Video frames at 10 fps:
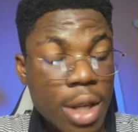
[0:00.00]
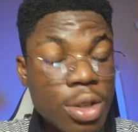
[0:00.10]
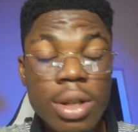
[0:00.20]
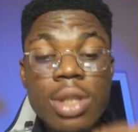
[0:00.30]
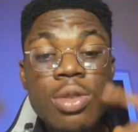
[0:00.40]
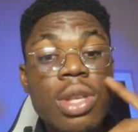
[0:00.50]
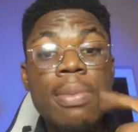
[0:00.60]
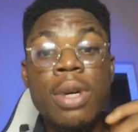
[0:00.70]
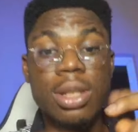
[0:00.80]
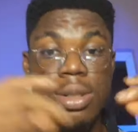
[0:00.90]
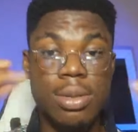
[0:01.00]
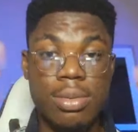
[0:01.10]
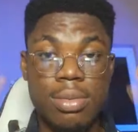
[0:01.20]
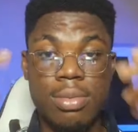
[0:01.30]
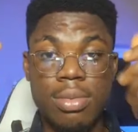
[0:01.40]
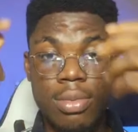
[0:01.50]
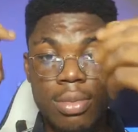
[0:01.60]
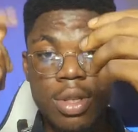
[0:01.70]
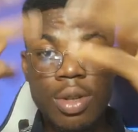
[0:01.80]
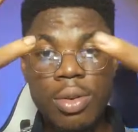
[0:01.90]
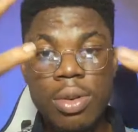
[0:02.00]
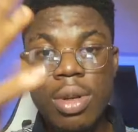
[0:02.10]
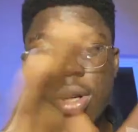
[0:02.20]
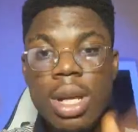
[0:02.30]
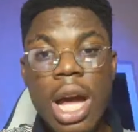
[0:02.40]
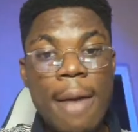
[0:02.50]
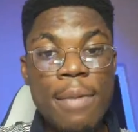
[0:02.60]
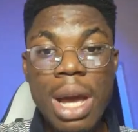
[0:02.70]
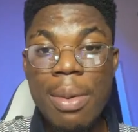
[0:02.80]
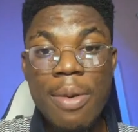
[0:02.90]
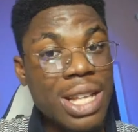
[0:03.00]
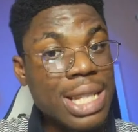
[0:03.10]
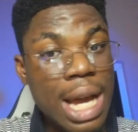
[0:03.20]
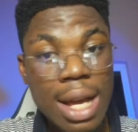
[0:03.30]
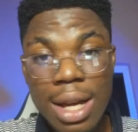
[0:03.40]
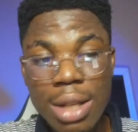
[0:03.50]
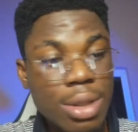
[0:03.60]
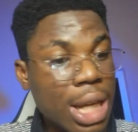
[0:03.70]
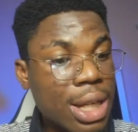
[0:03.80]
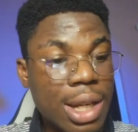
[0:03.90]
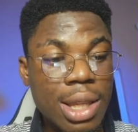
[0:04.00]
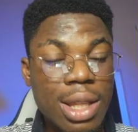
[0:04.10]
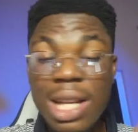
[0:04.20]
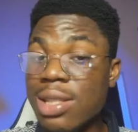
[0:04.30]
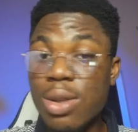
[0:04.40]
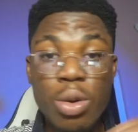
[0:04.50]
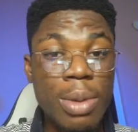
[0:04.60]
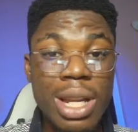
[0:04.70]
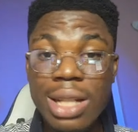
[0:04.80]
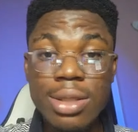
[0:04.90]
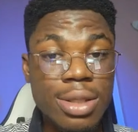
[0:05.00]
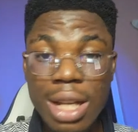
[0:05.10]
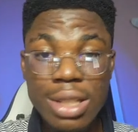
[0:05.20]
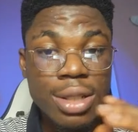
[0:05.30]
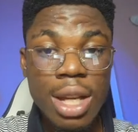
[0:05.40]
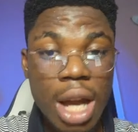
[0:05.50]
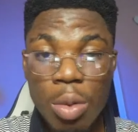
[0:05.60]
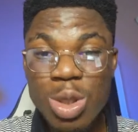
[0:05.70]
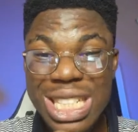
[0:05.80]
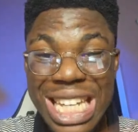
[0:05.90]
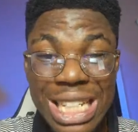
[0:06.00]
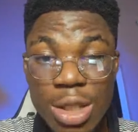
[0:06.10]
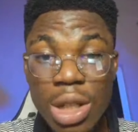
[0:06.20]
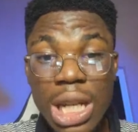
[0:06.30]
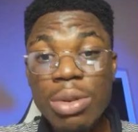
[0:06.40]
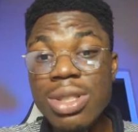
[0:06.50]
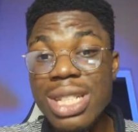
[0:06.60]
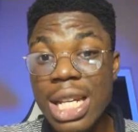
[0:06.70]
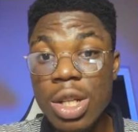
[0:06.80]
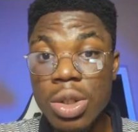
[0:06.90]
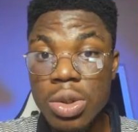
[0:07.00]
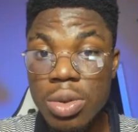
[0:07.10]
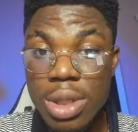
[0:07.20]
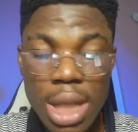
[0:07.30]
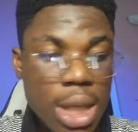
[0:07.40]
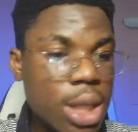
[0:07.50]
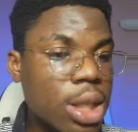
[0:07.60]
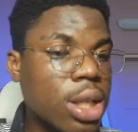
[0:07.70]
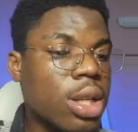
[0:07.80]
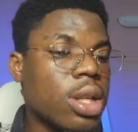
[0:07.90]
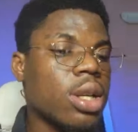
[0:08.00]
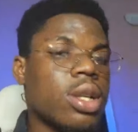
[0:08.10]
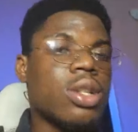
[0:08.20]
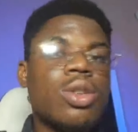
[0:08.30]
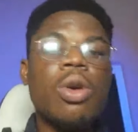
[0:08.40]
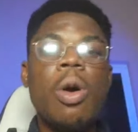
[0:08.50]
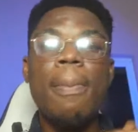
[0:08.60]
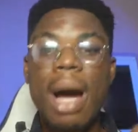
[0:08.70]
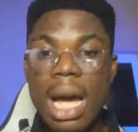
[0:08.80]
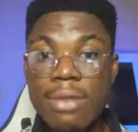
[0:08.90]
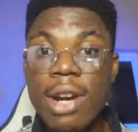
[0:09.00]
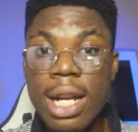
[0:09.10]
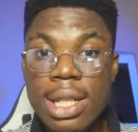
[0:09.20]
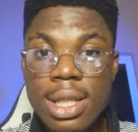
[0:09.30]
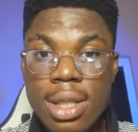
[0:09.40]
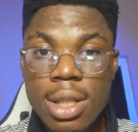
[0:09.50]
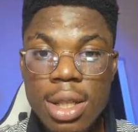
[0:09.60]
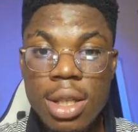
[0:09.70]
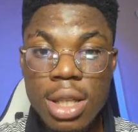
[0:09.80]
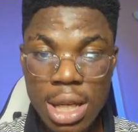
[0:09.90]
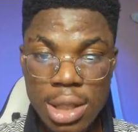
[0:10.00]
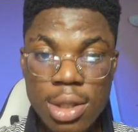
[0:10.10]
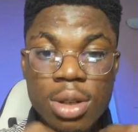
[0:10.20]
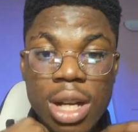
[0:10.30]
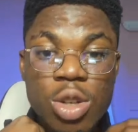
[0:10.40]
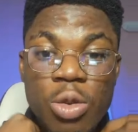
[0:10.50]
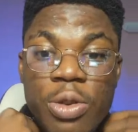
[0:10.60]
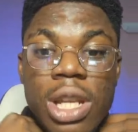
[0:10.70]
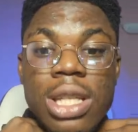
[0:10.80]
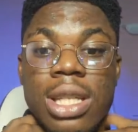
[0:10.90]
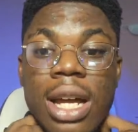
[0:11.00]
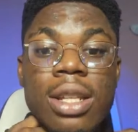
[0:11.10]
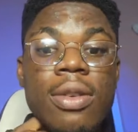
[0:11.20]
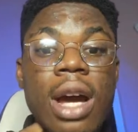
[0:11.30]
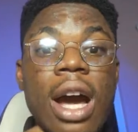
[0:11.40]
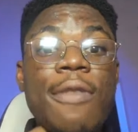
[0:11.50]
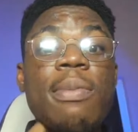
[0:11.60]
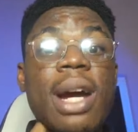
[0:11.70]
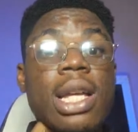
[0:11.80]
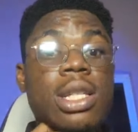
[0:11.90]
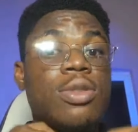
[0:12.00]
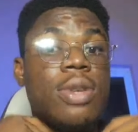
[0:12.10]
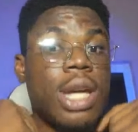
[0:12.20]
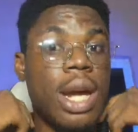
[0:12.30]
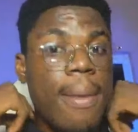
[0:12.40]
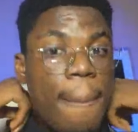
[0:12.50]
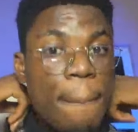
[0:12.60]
Sorry, to take money. So I'm a fast guy. I don't like anything that is slow, man. I want to get it done. I want to get it done today. So my advice, yes, you can do video editing and affiliate marketing together.